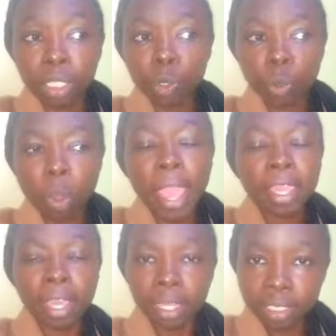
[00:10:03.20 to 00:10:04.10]
You know, I
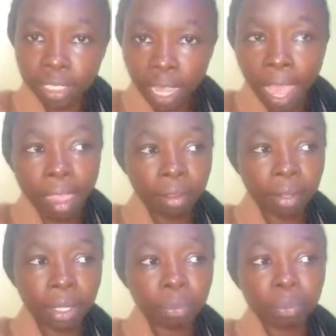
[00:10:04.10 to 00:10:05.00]
kind of
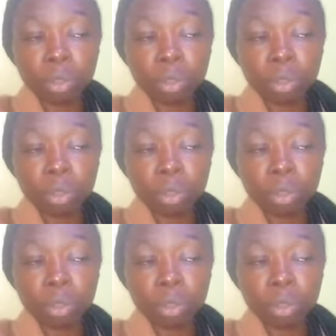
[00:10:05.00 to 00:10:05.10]
agree